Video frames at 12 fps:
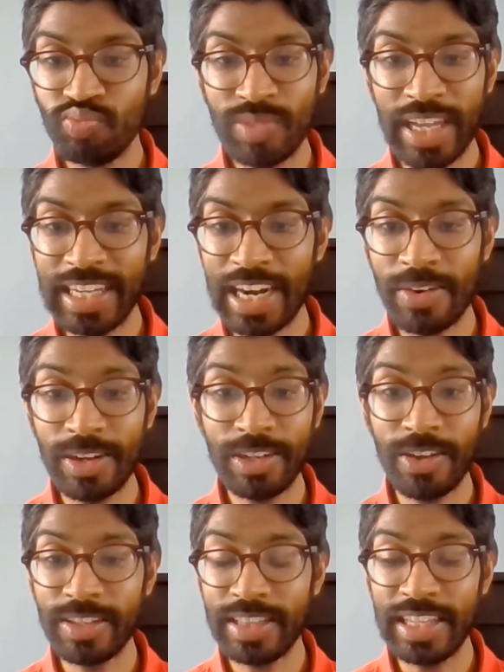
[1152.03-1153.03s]
they carry on
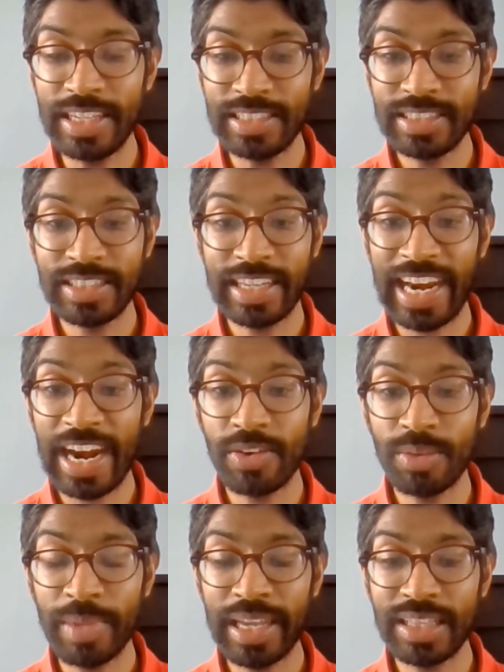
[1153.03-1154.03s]
like this, they carry
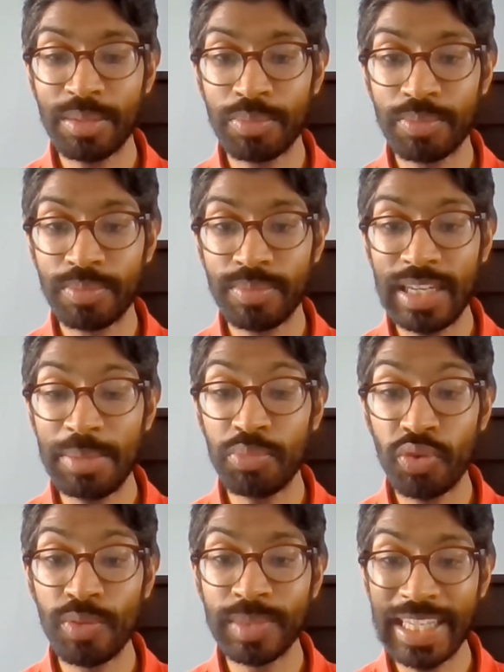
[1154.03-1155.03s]
on making the
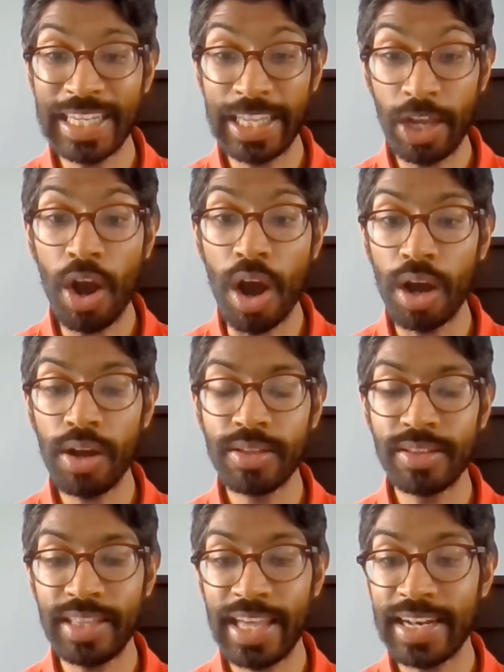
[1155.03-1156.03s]
improvements that they are,
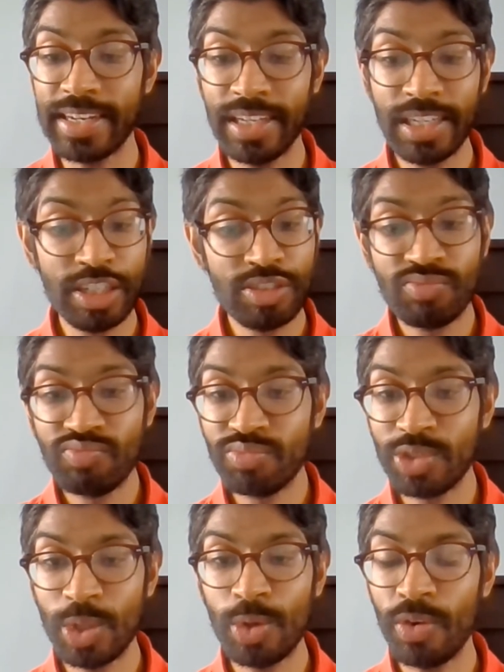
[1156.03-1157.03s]
then
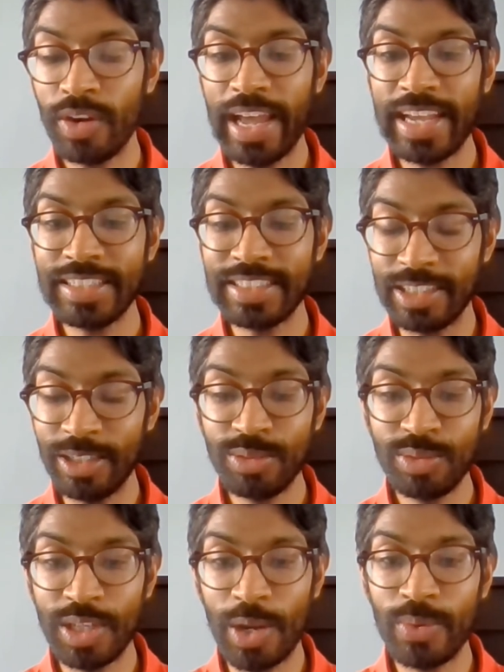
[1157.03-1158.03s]
sooner or later,
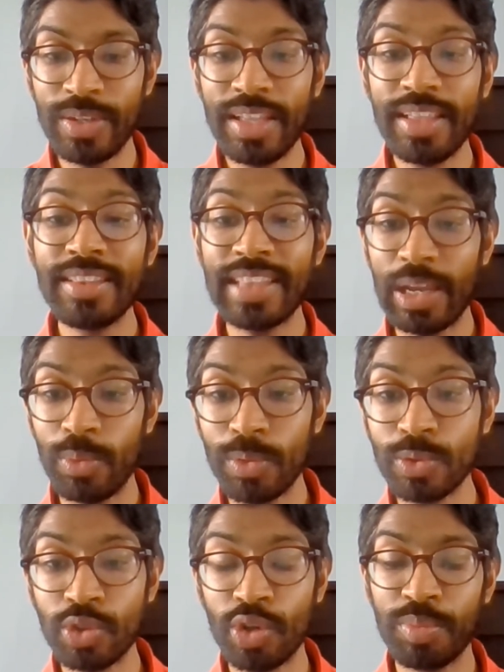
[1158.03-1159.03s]
they
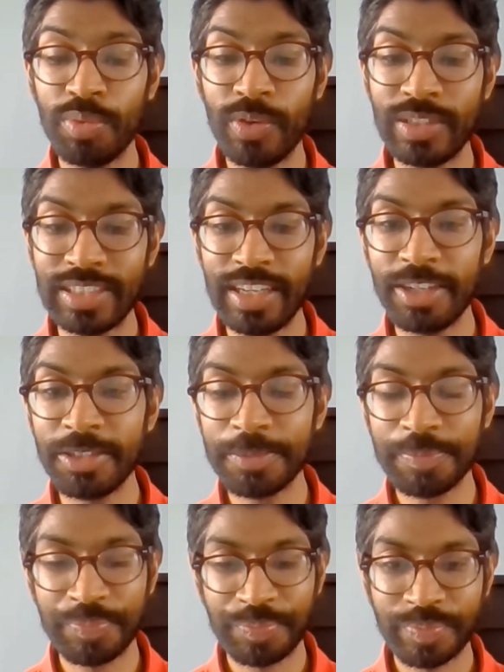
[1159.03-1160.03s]
will score points. And
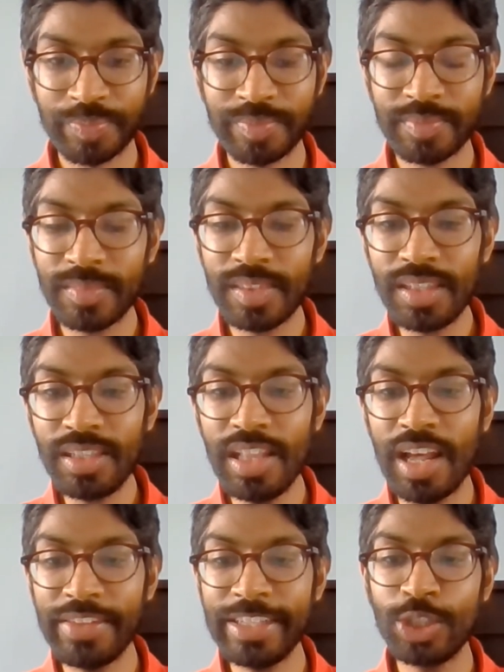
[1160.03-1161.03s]

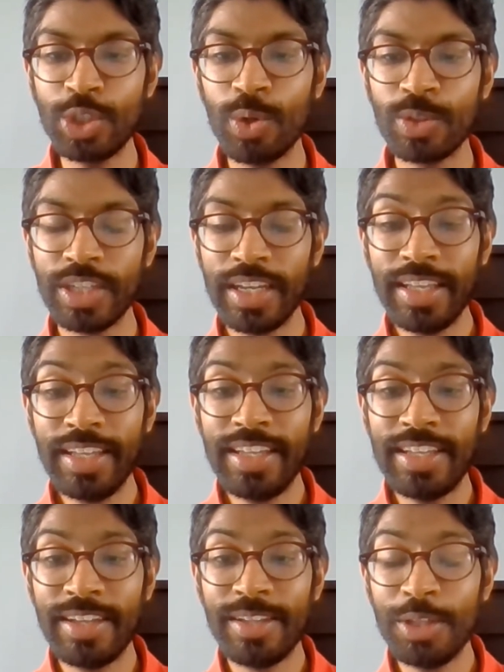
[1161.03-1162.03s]
I think George,
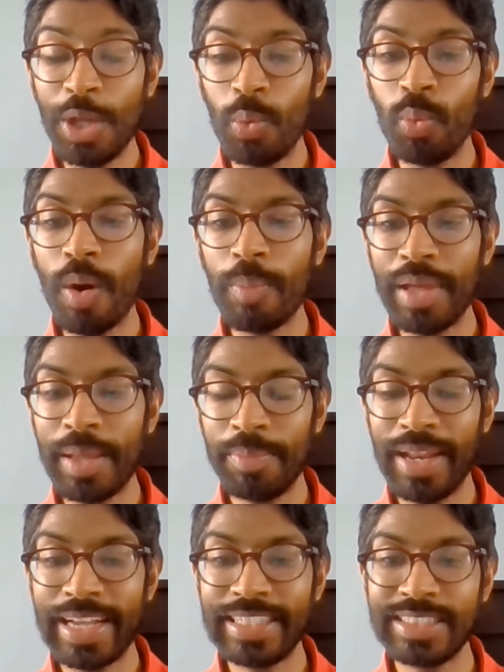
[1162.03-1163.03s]
what better
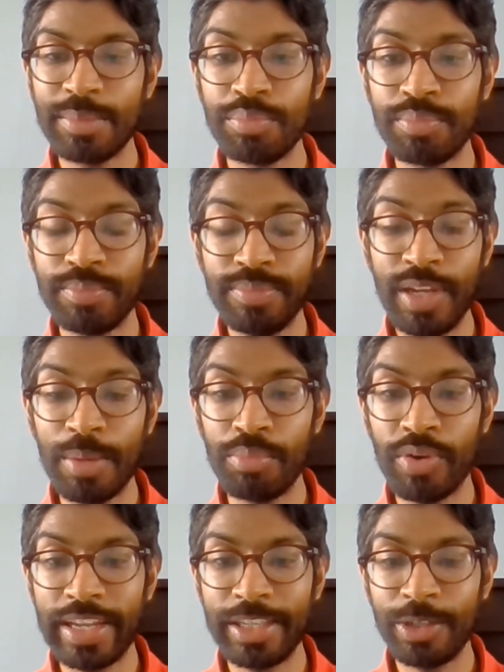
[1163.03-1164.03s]
place to
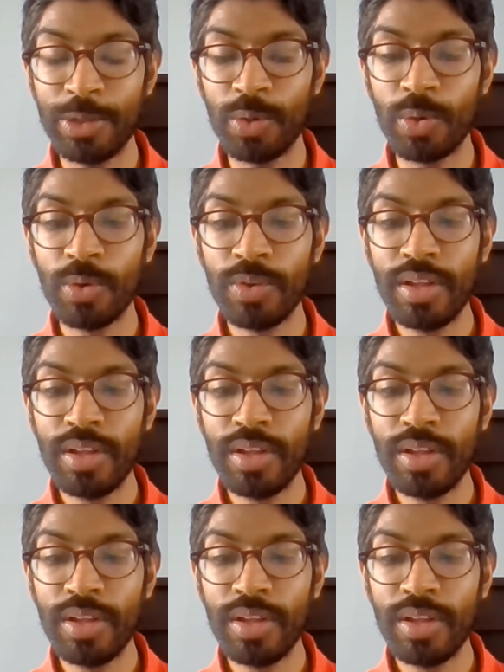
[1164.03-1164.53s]
break your